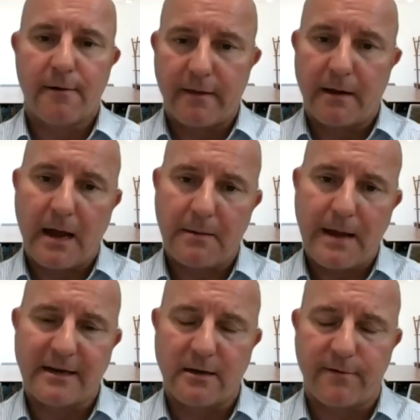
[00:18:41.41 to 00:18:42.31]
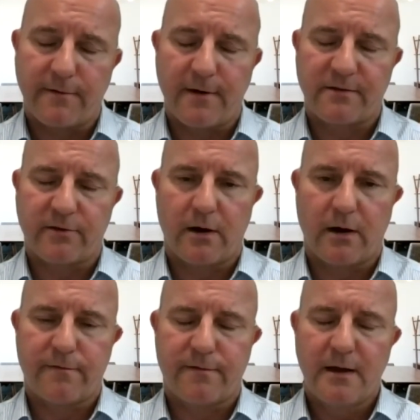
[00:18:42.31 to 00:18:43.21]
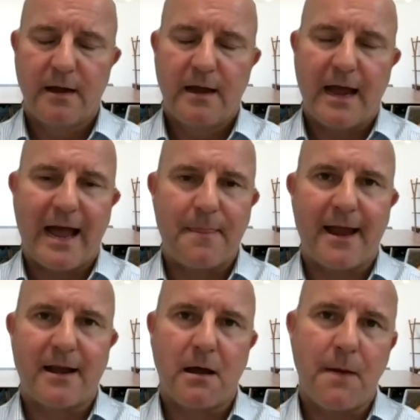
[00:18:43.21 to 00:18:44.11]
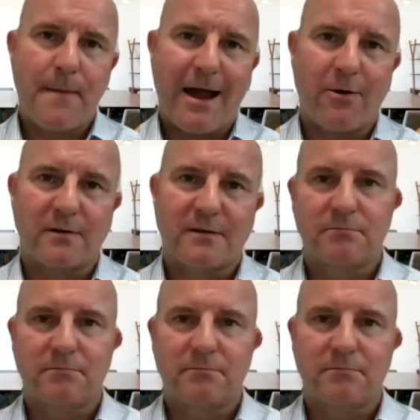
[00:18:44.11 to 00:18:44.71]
they hand over a photograph, and then about